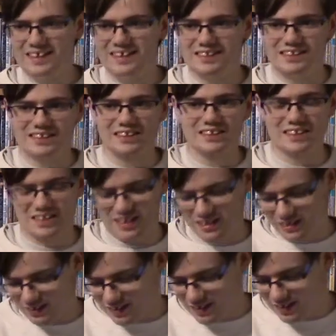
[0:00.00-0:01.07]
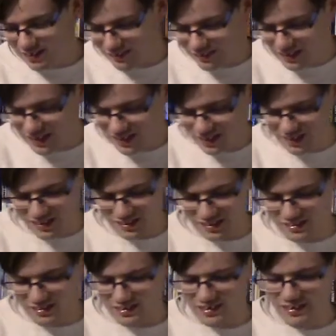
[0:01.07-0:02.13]
is just sitting there
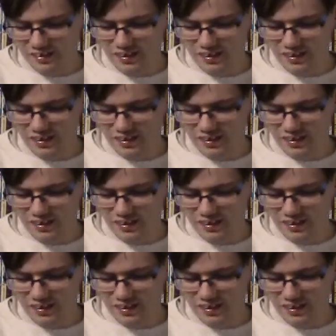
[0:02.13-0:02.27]
and